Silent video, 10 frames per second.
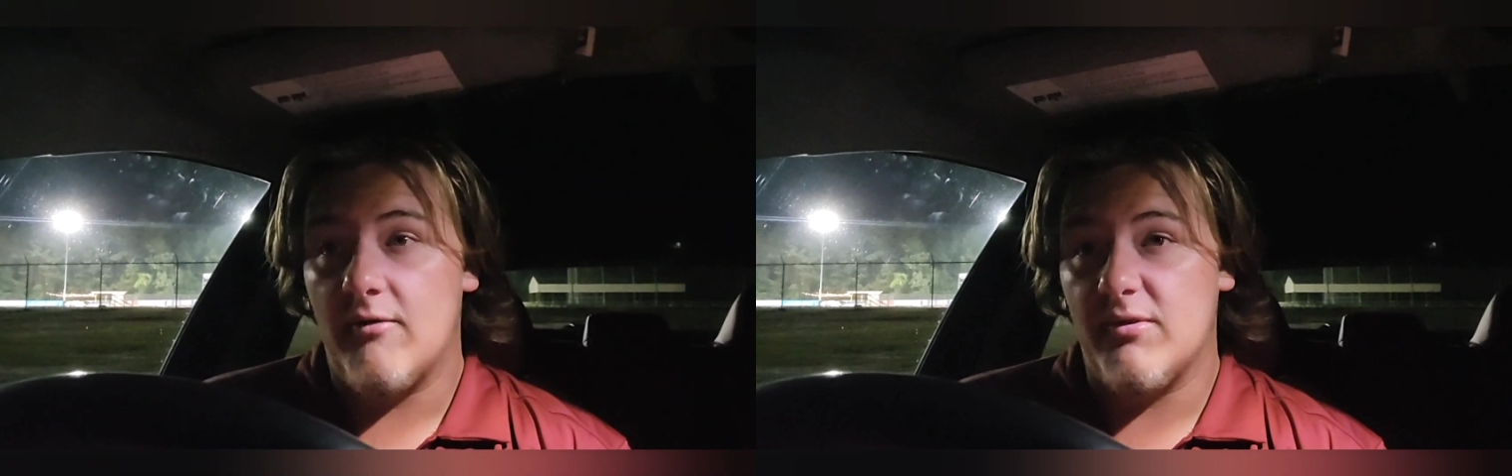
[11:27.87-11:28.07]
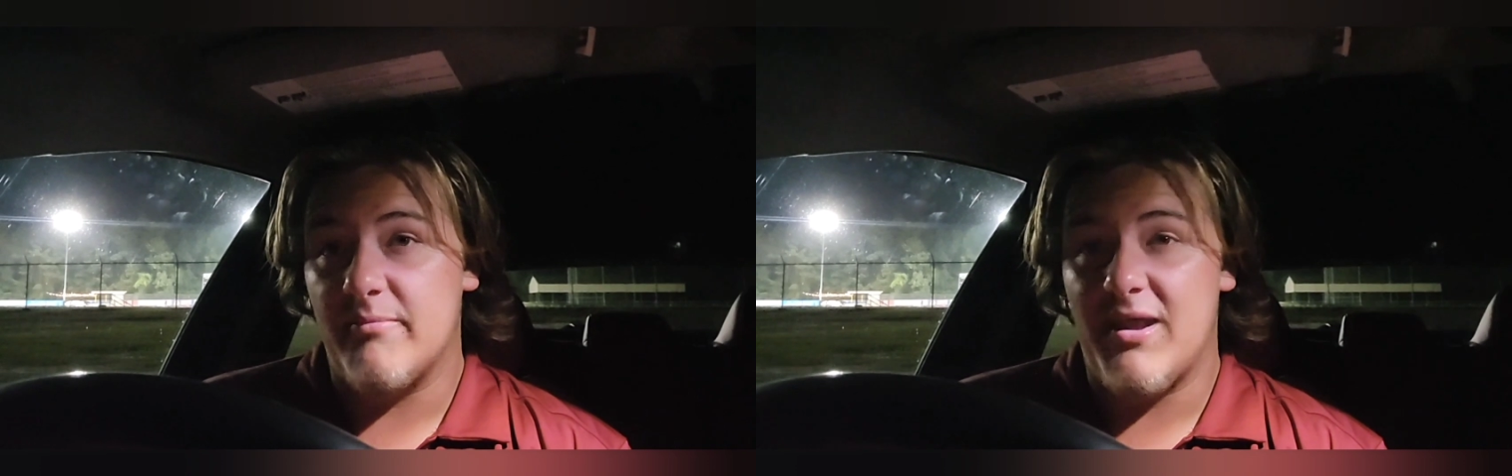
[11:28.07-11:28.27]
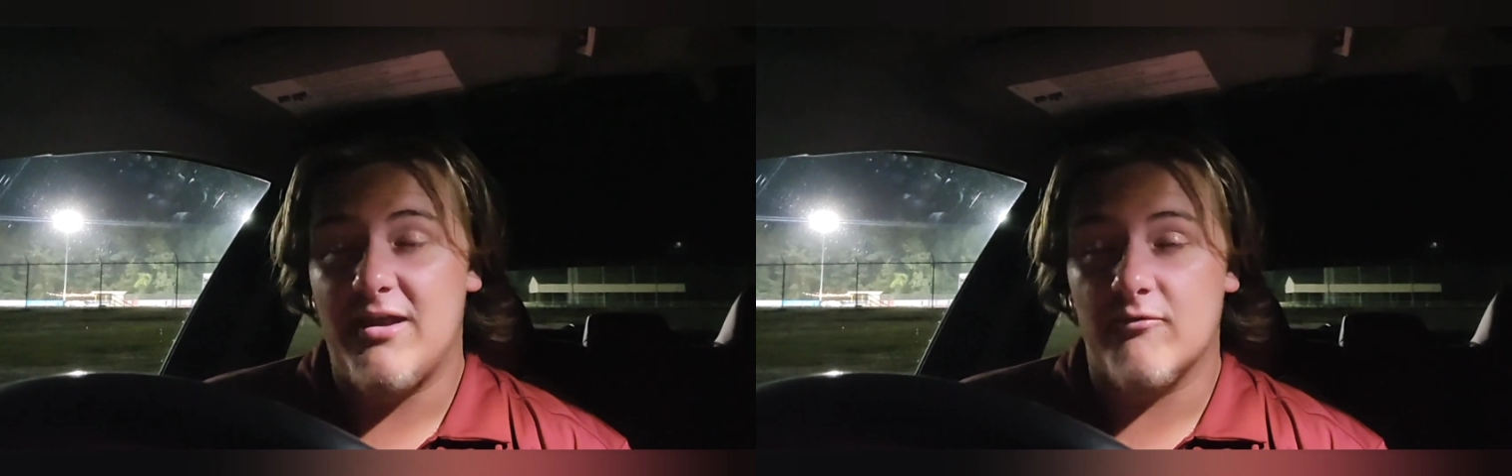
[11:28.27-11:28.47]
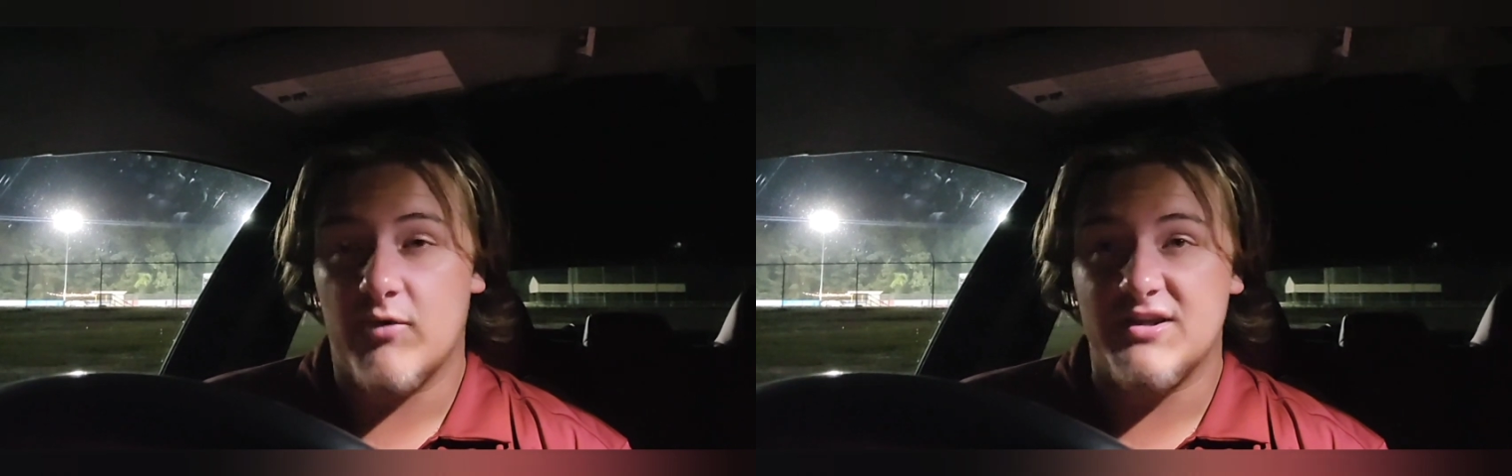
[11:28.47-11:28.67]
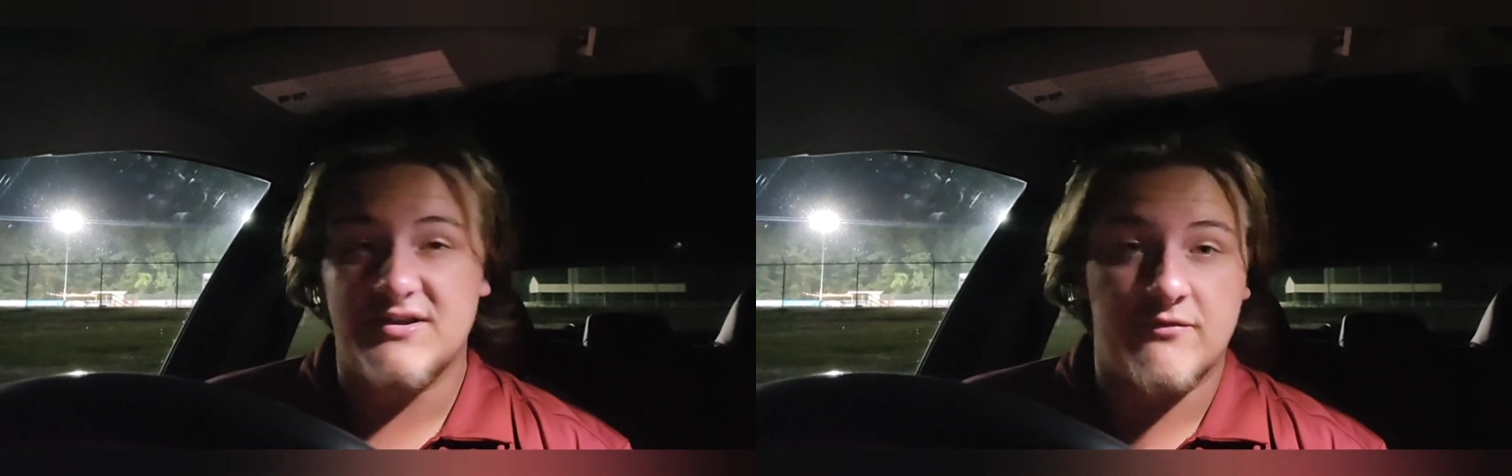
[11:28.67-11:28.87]
with Bacon
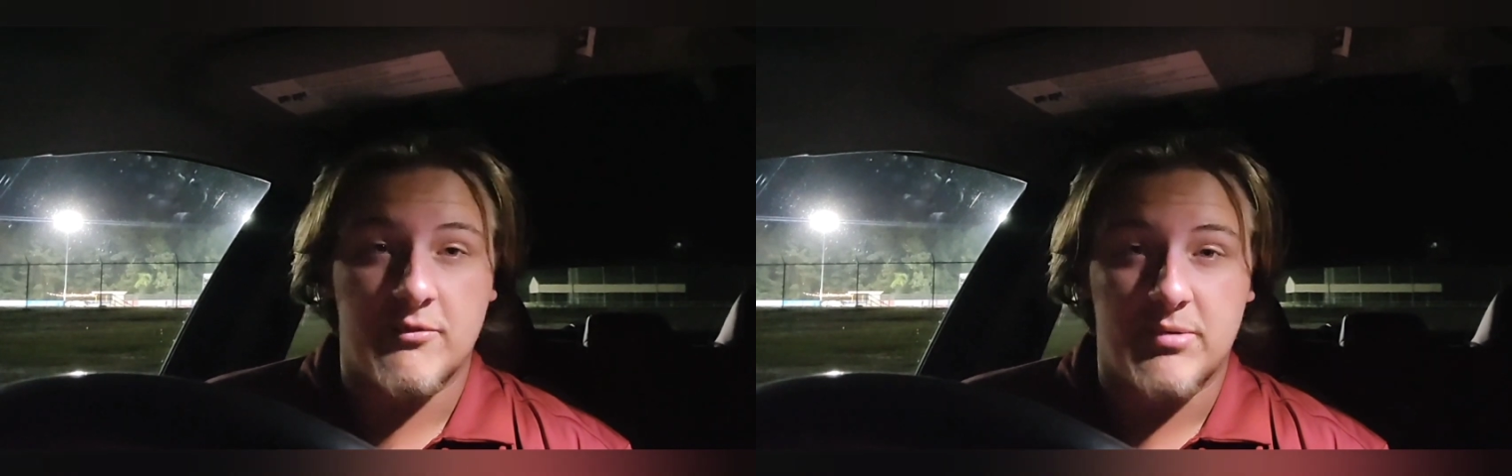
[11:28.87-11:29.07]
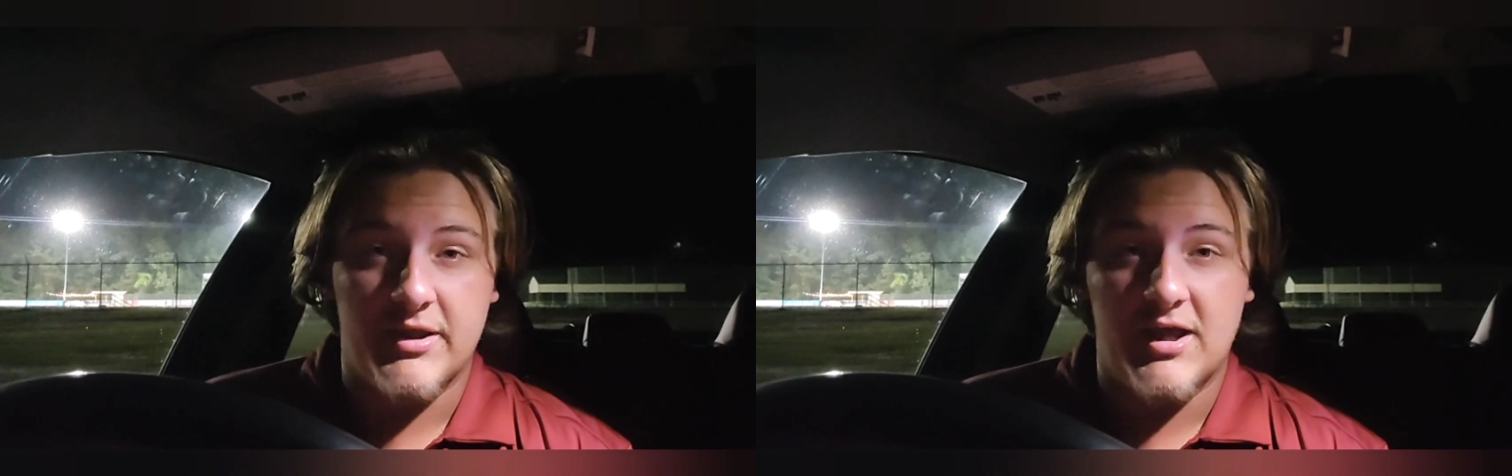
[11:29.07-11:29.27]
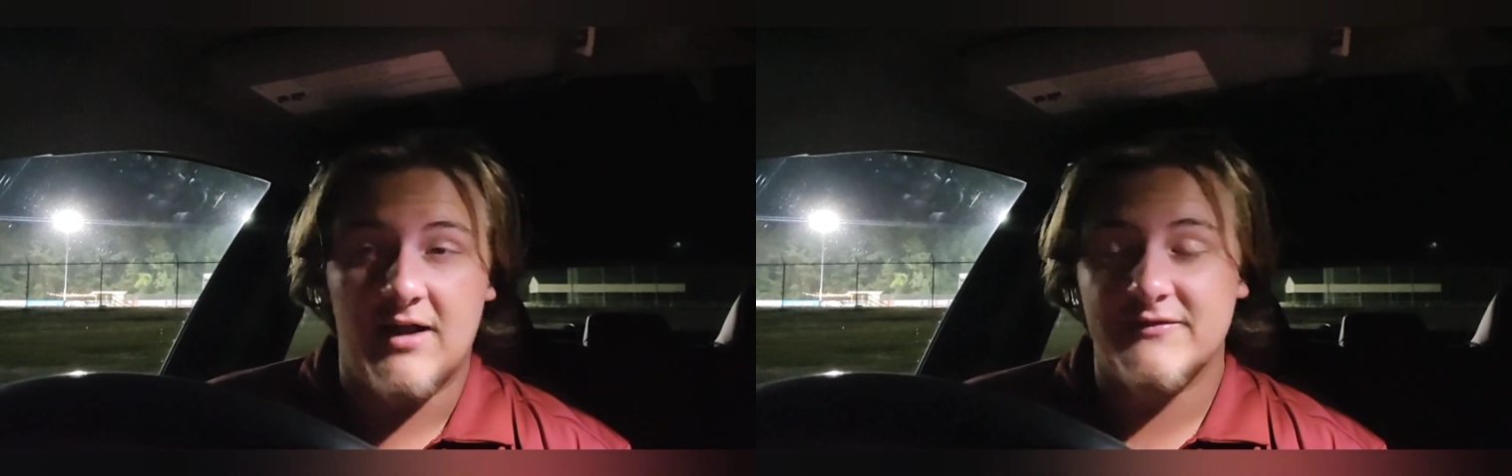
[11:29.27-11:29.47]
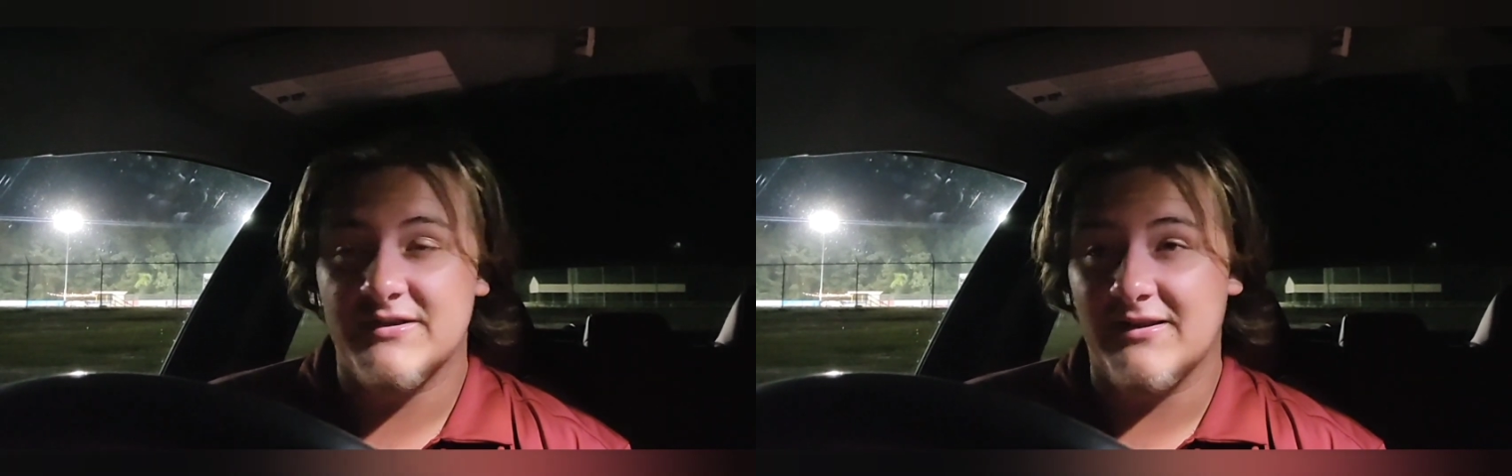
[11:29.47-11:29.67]
racing for the playoffs and